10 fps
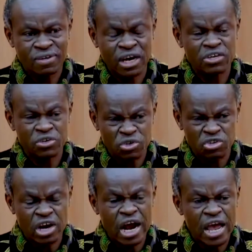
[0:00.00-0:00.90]
can you
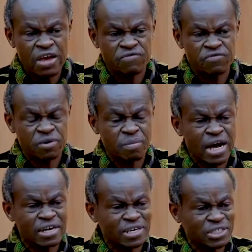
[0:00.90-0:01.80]
drive from
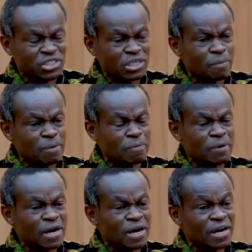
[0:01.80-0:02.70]
Addis
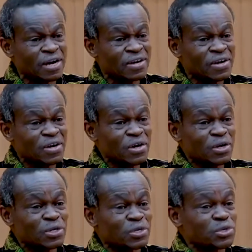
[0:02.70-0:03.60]
Ababa
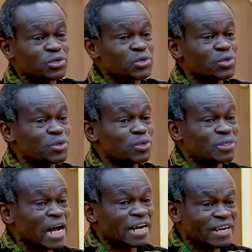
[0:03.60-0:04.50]

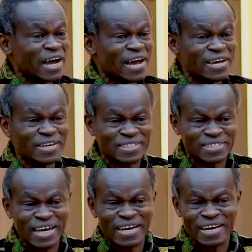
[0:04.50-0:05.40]
to Dakar in
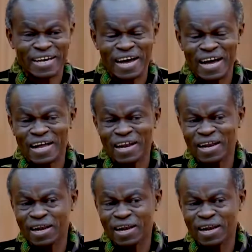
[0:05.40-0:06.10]
Senegal?